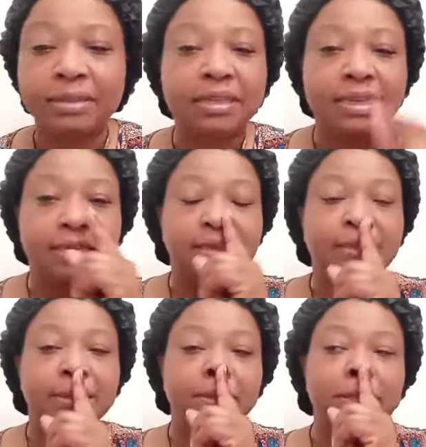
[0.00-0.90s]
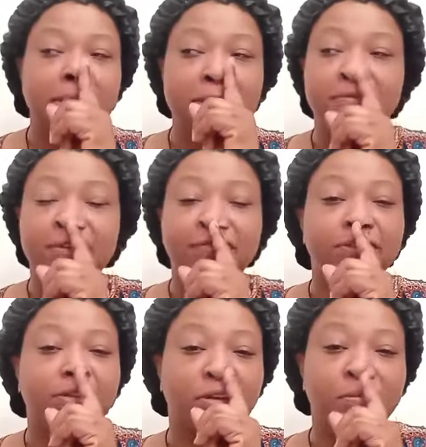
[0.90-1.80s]
And, you know, you didn't even have
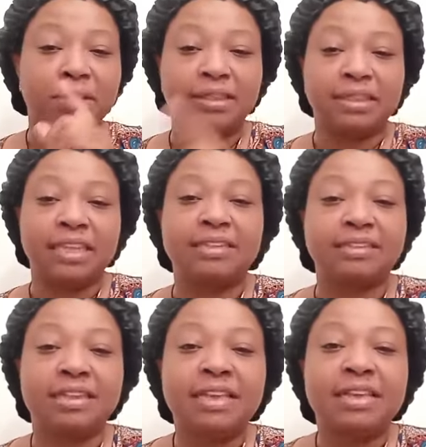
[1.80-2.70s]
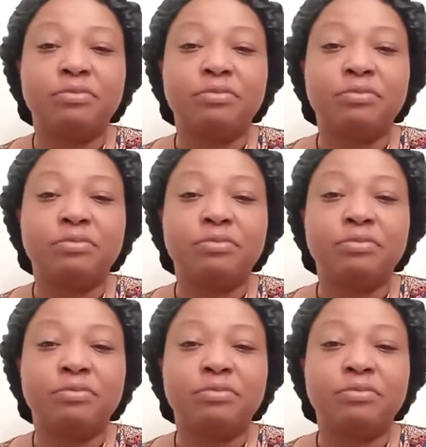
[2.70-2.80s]
to talk about things.